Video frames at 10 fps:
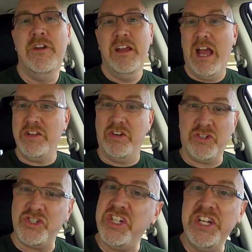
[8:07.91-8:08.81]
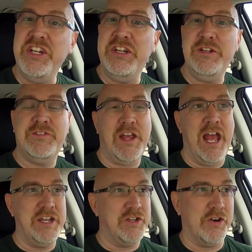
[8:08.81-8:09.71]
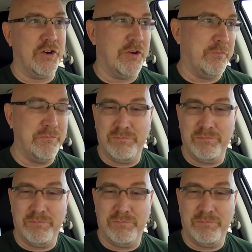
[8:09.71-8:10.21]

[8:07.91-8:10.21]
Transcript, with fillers: and your cheese and your